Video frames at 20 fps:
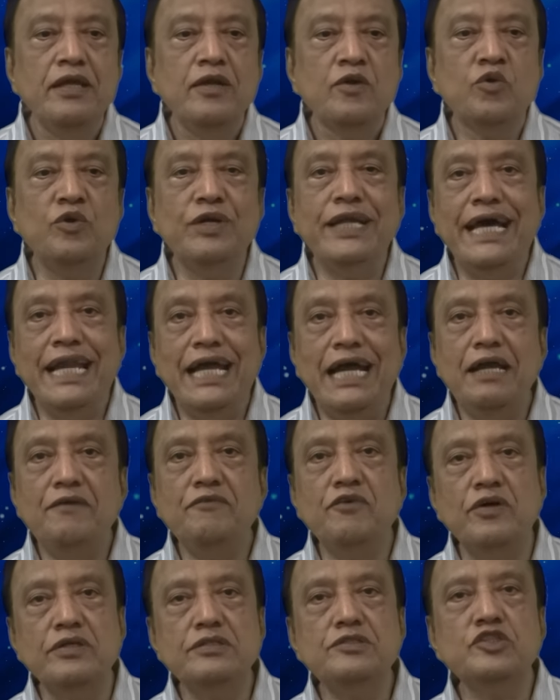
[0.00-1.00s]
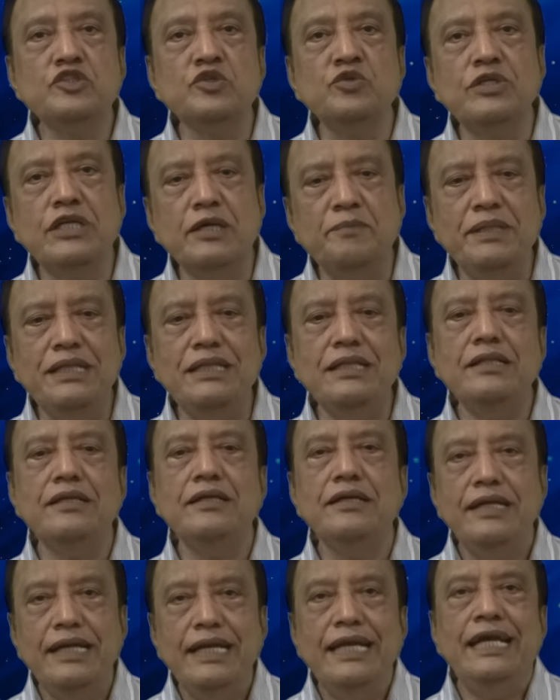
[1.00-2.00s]
could arrive on
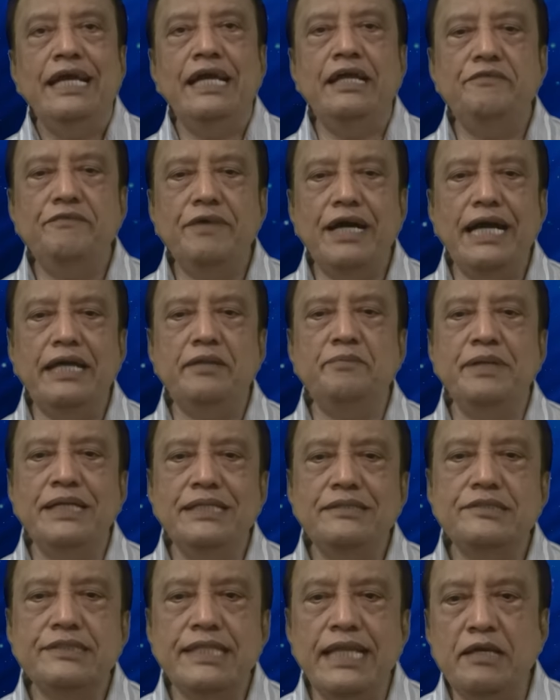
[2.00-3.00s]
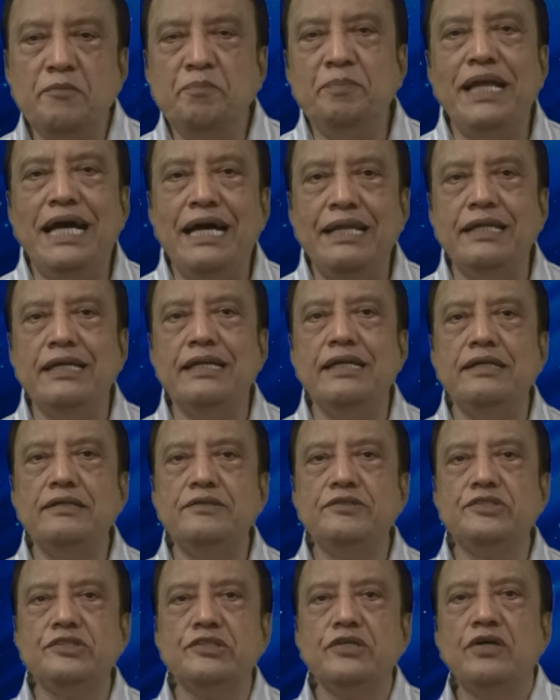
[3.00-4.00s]
suitable environments like
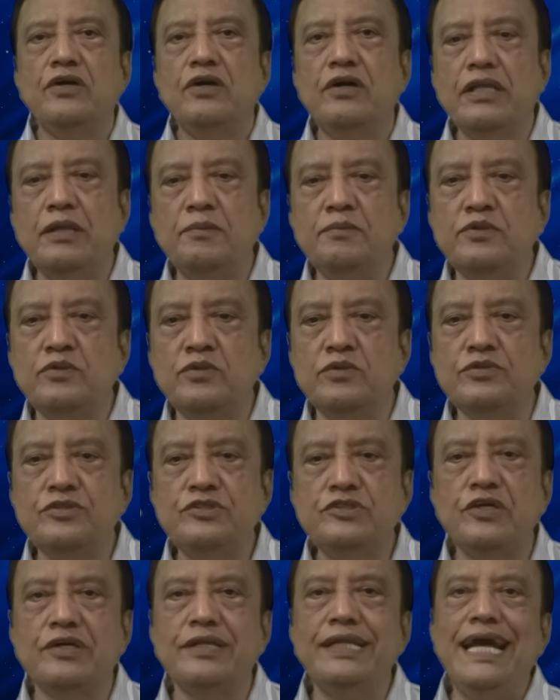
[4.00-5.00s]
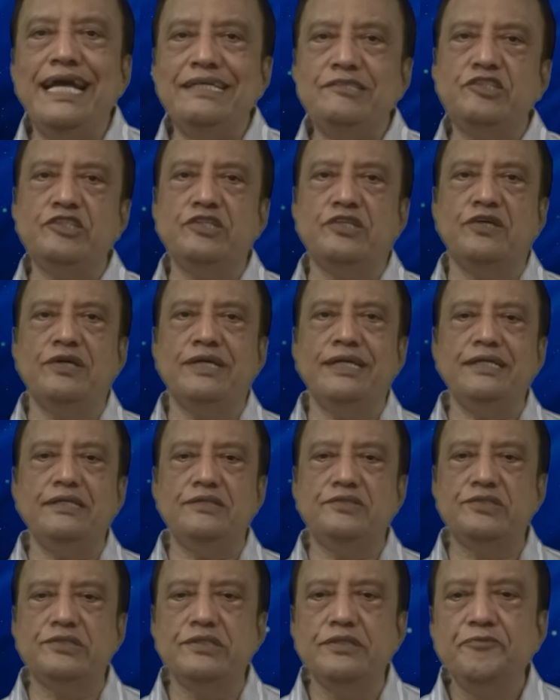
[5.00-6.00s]
planets or the moons or the
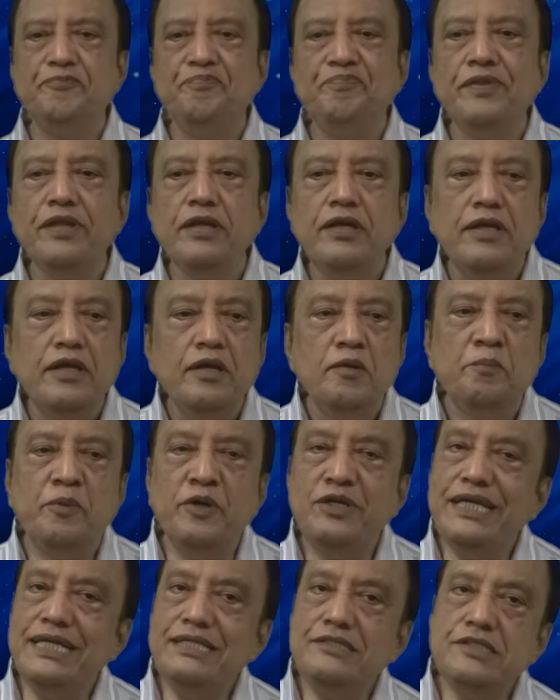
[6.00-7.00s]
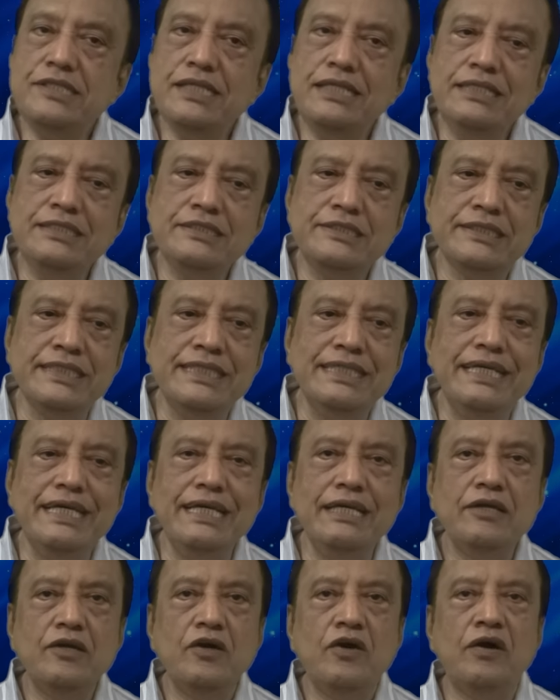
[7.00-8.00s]
asteroids, potentially
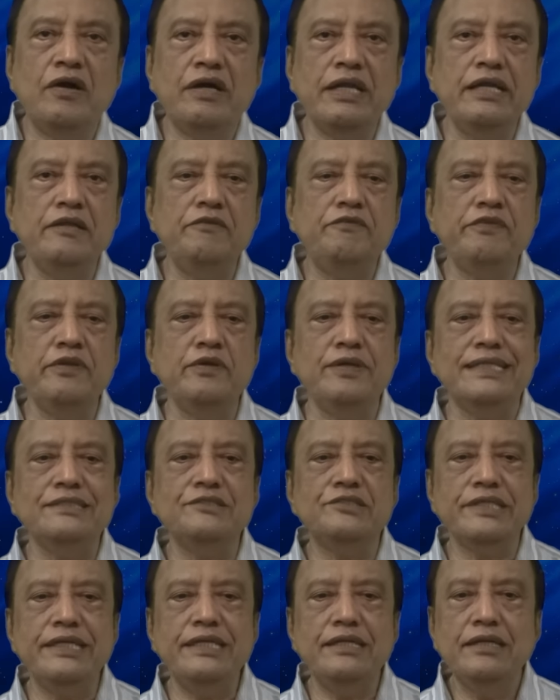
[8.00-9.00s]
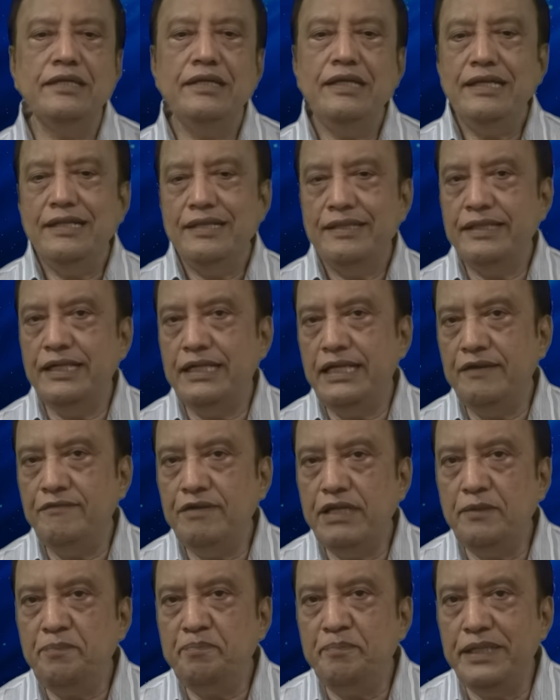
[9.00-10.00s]
seeding or influencing the
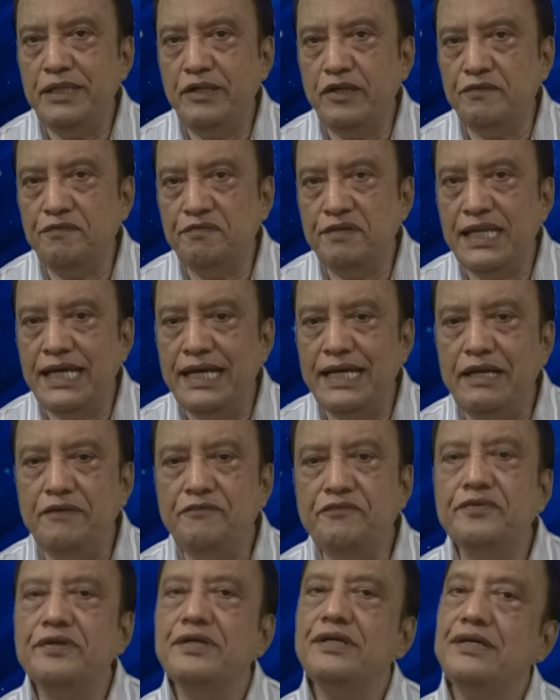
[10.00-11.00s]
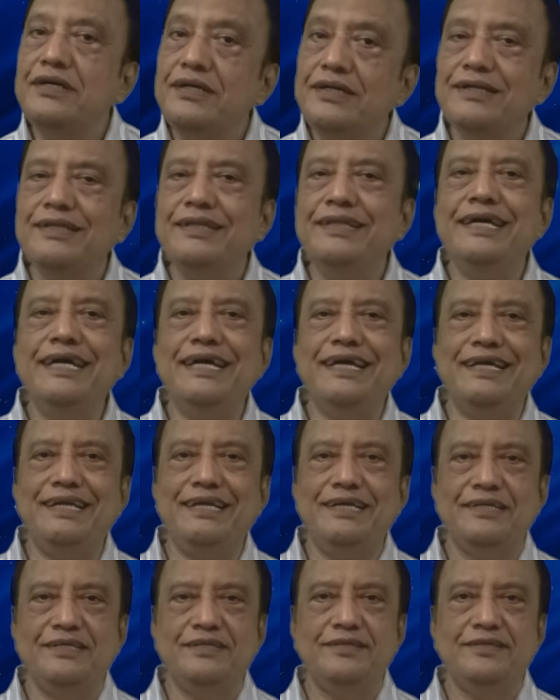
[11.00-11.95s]
development of life there.